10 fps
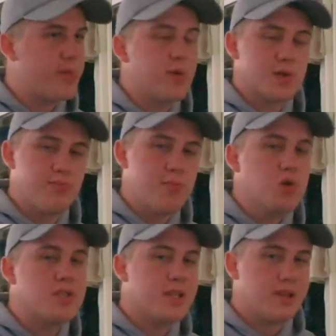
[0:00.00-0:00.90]
but it was
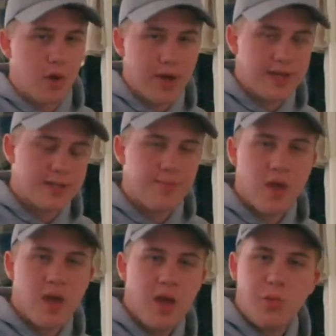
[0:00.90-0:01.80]
mostly low end.
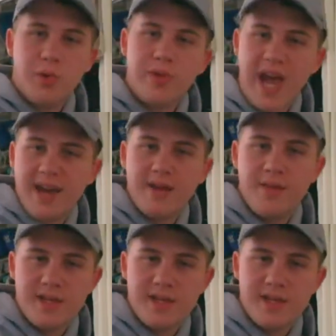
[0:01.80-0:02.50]
When we added